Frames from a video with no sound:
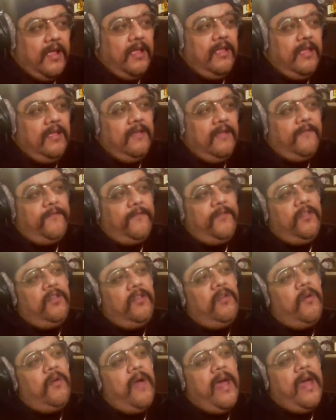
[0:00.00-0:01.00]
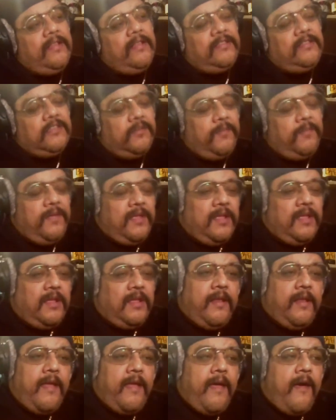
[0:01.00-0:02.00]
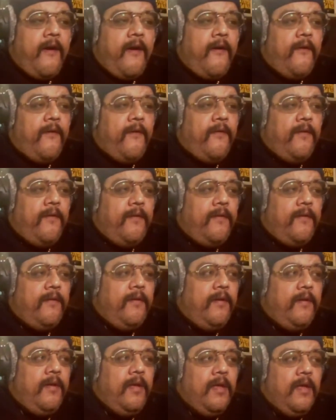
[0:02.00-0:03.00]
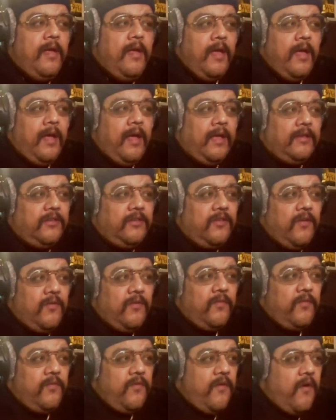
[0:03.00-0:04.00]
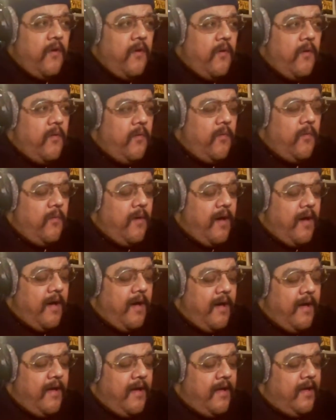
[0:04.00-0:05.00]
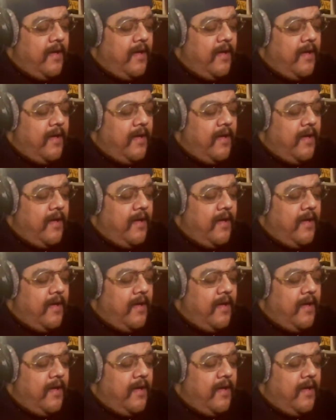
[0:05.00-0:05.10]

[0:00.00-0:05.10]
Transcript: If you ask me now, I don't know why,